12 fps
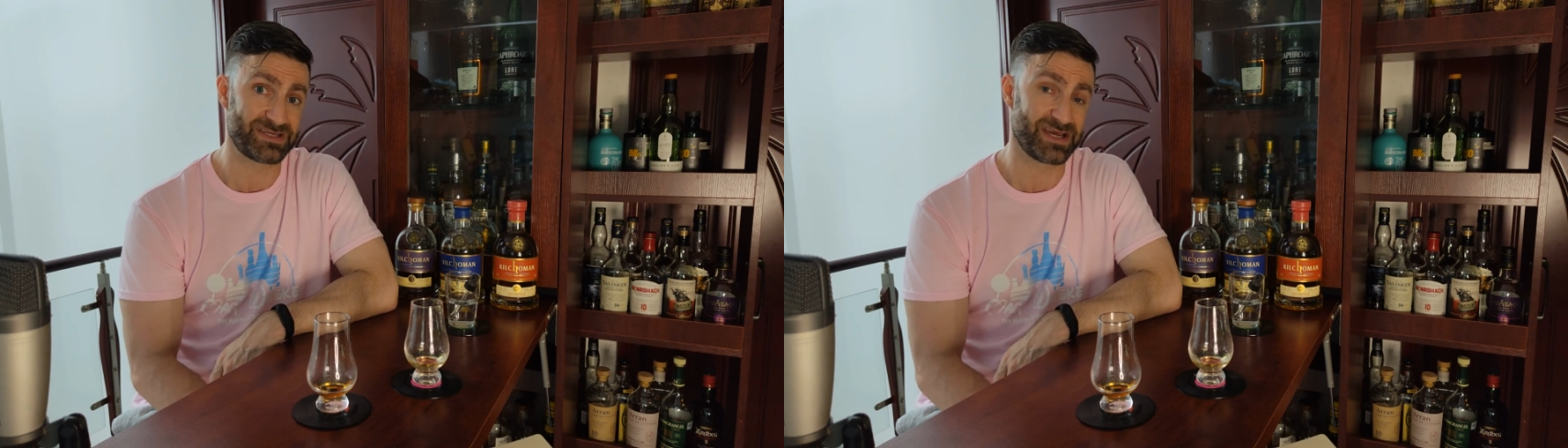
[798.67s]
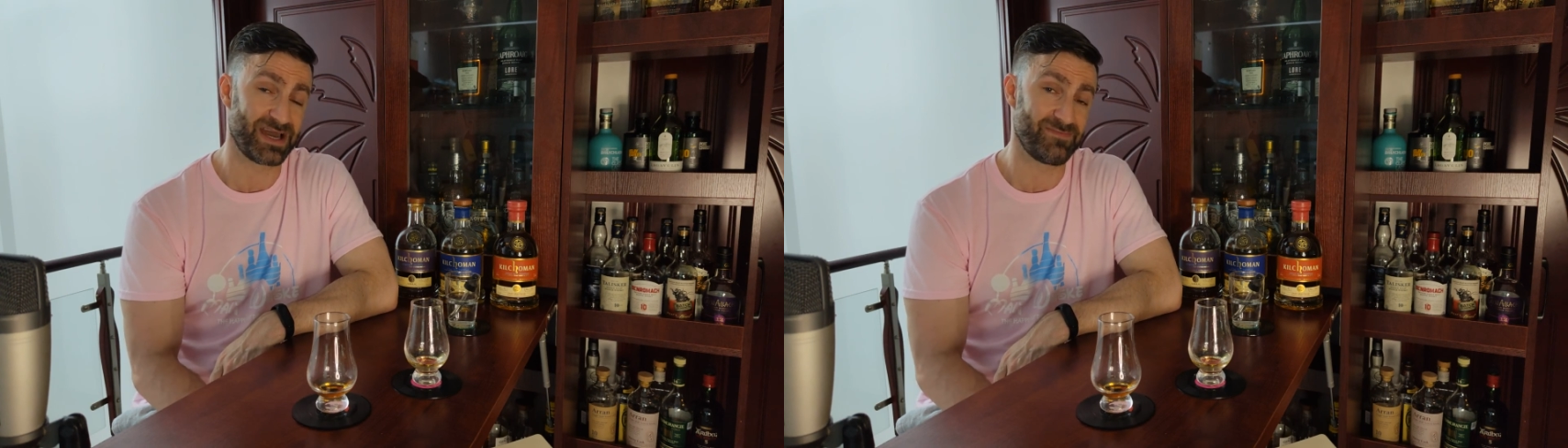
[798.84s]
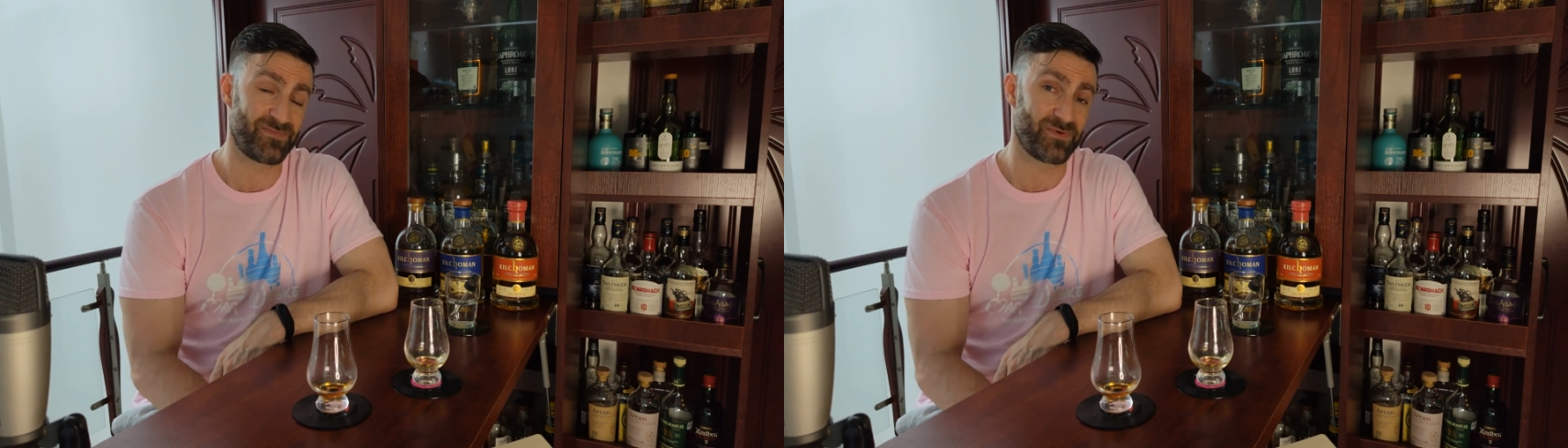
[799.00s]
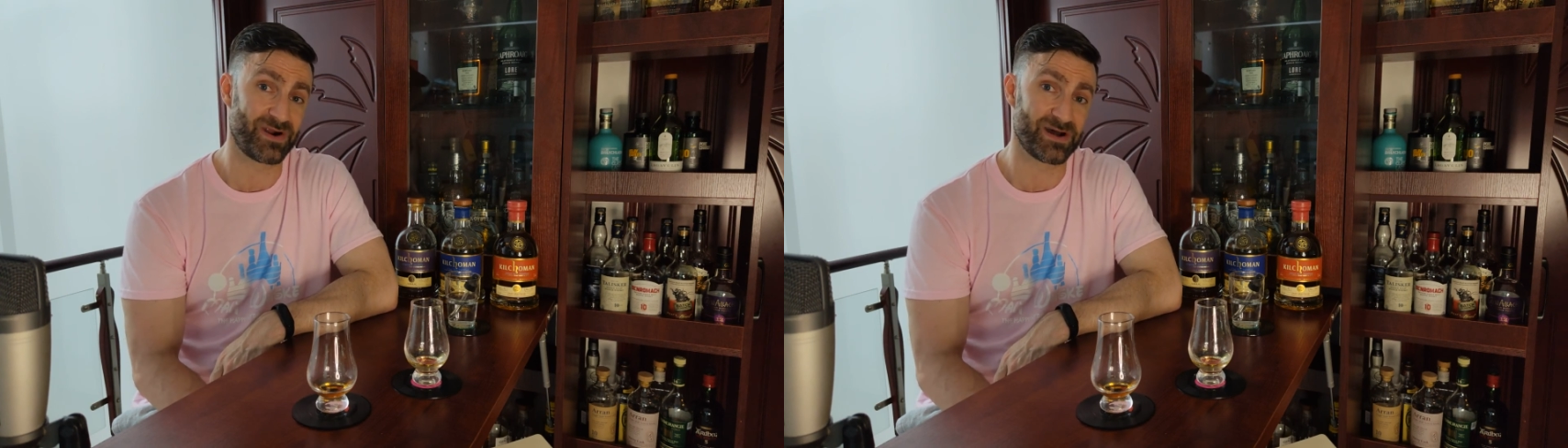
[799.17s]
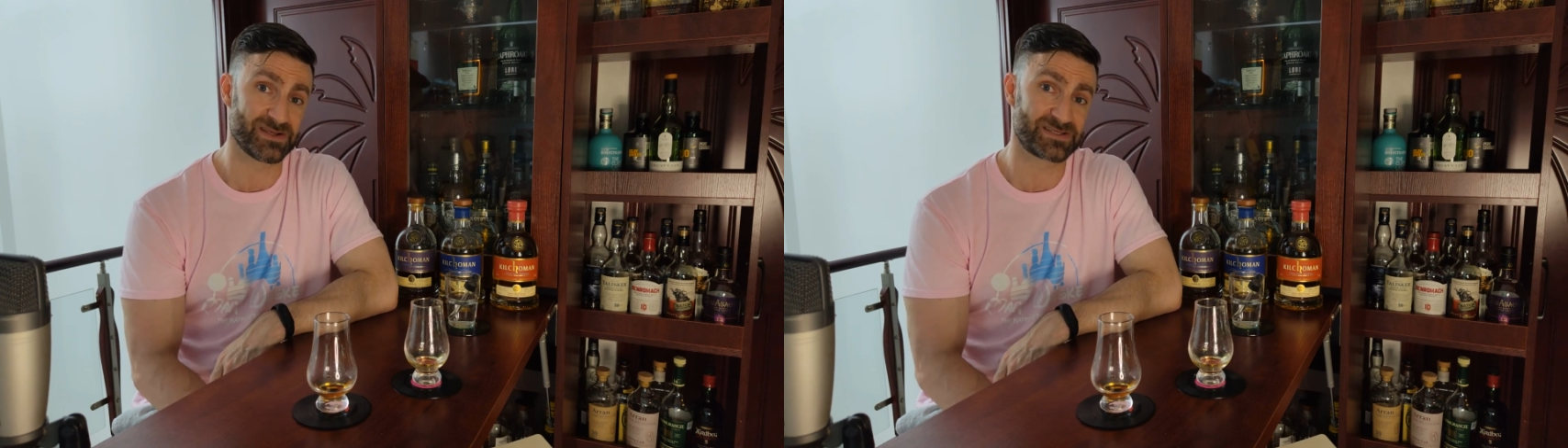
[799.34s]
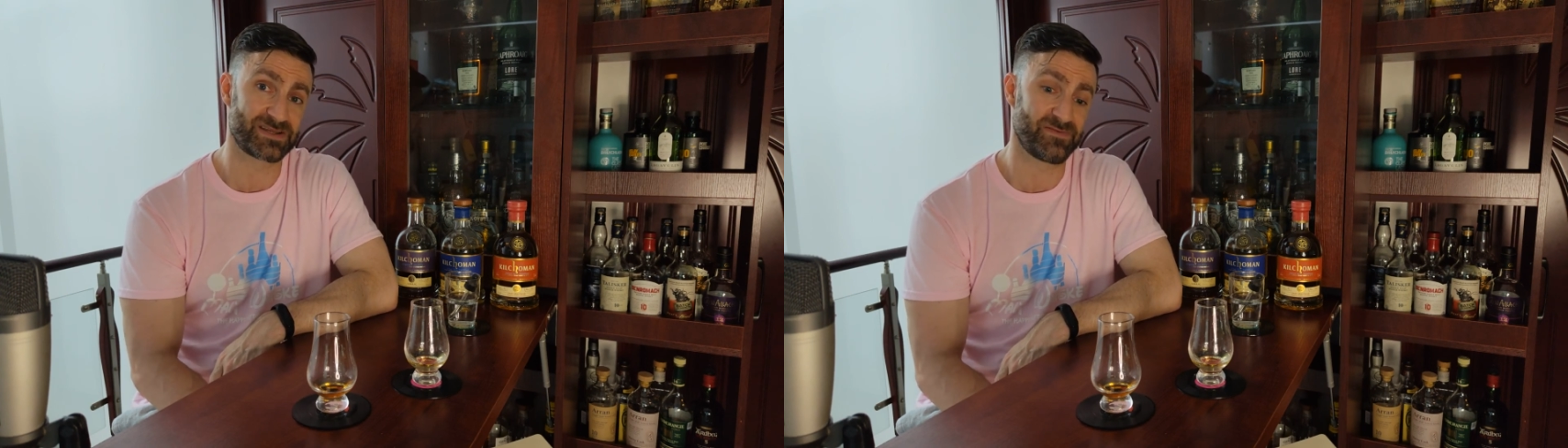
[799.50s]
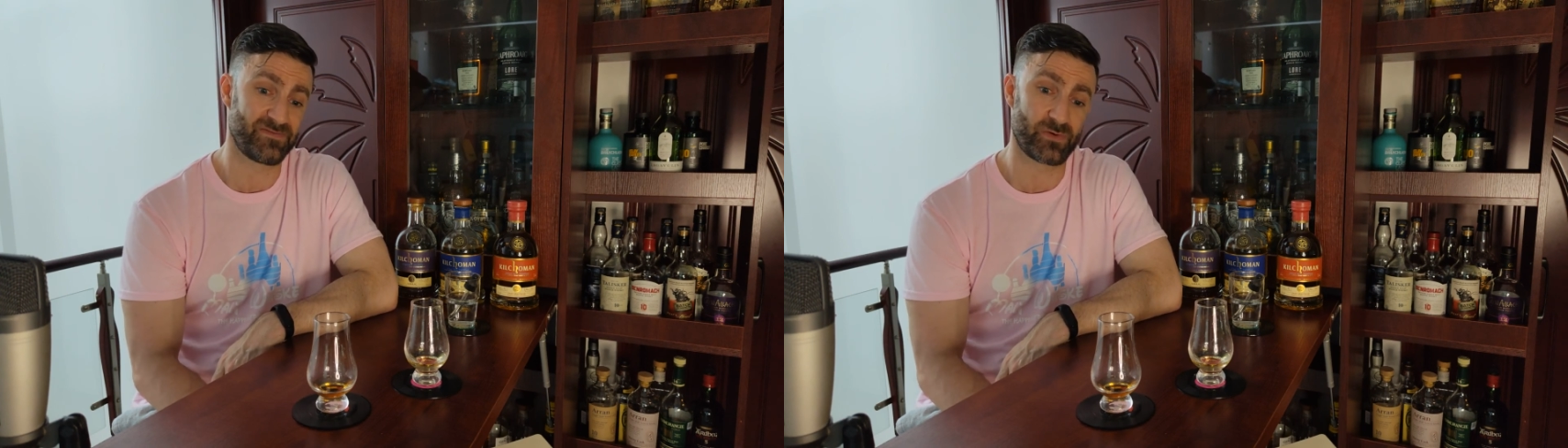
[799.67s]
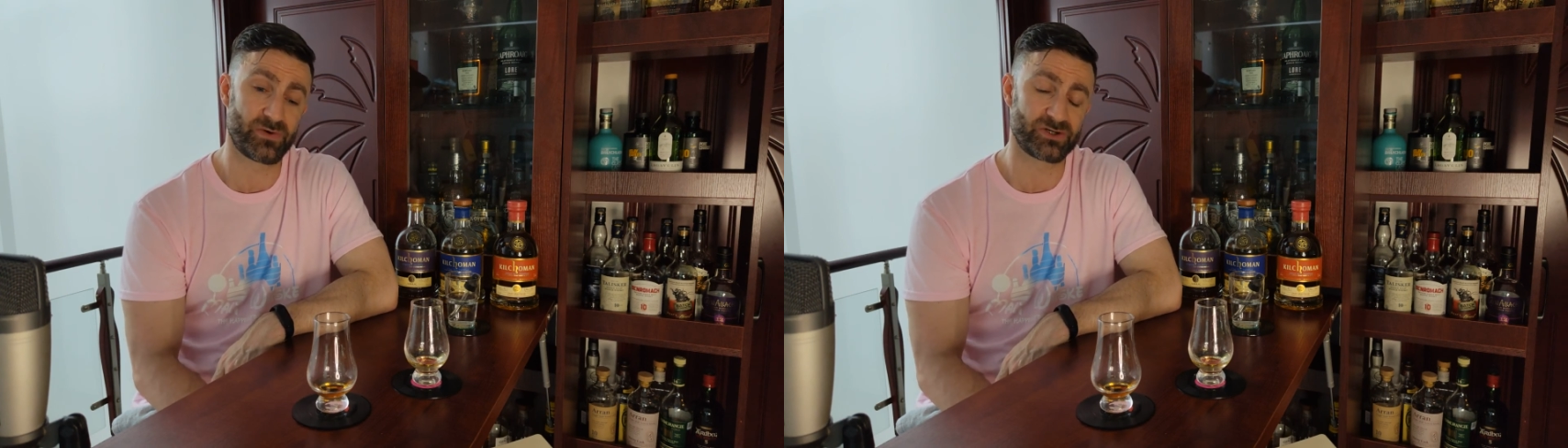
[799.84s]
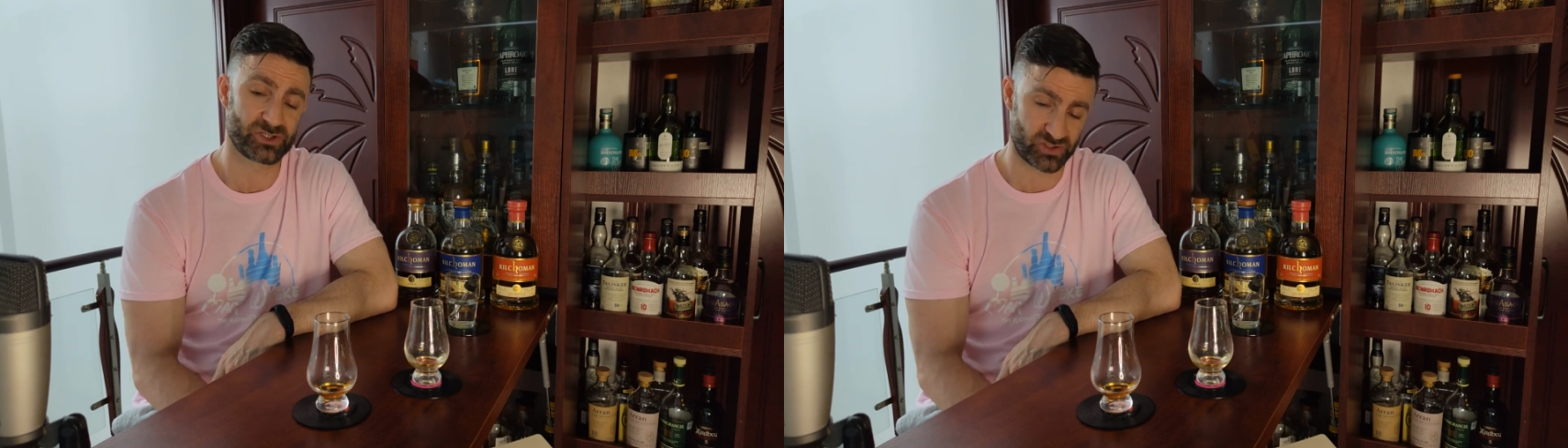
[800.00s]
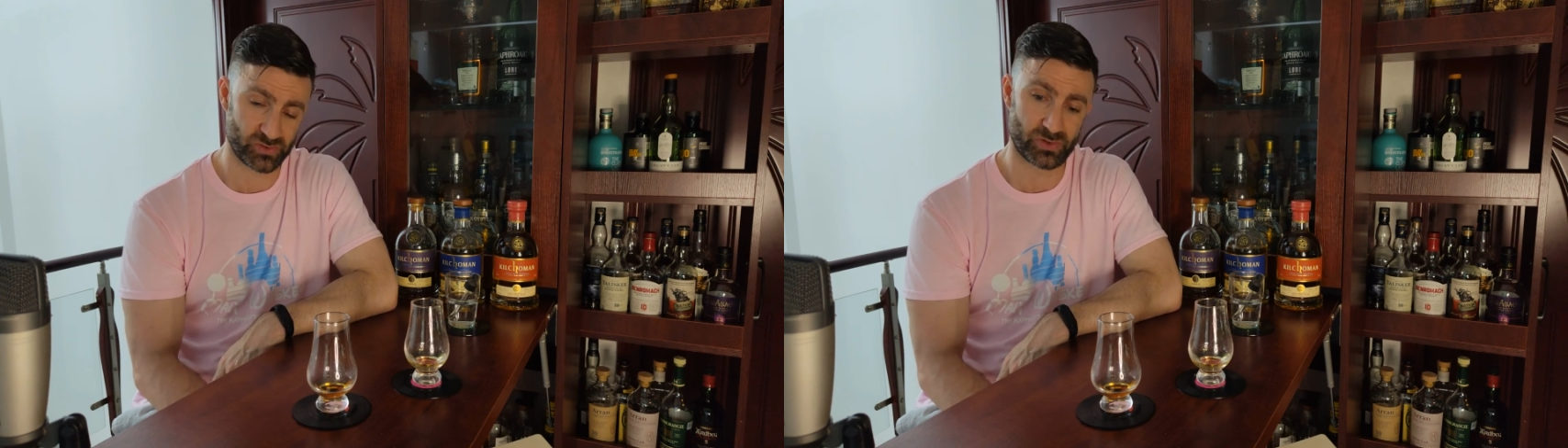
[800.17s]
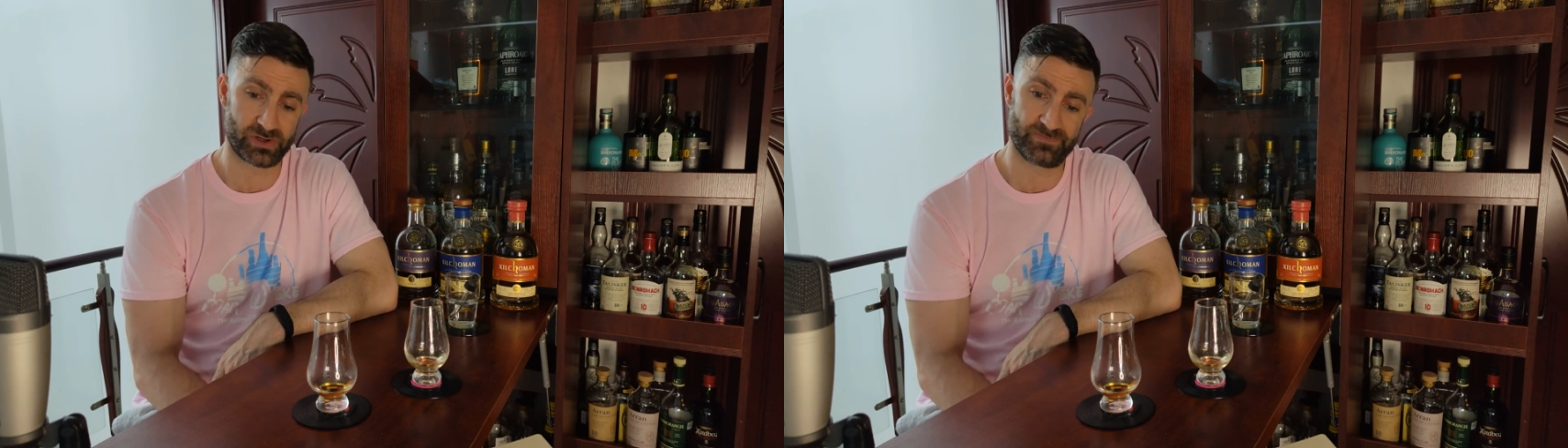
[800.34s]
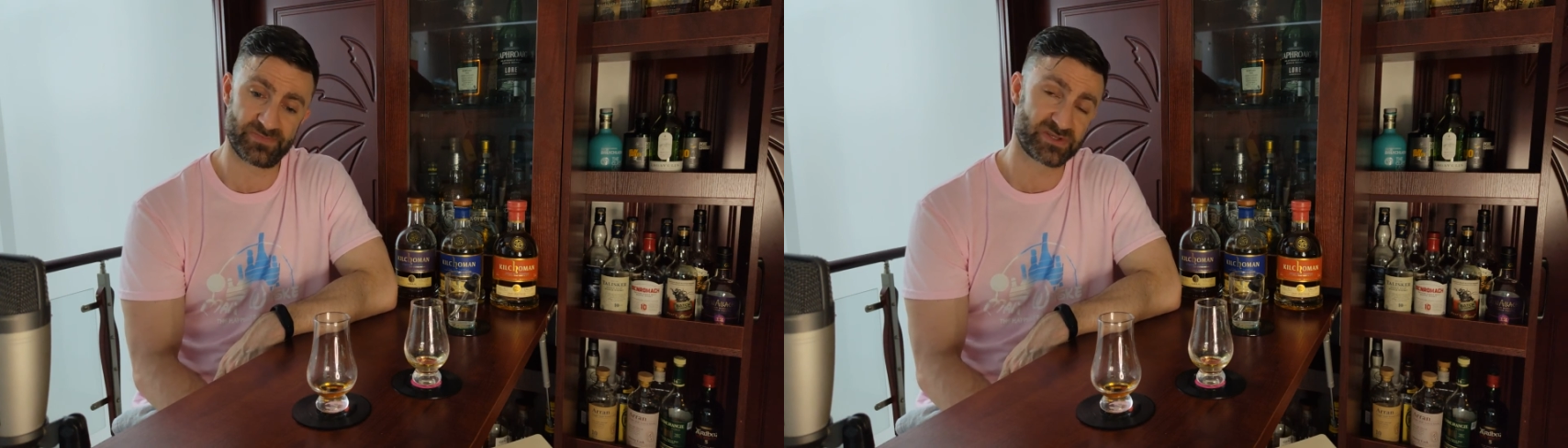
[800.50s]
time for us, for sure.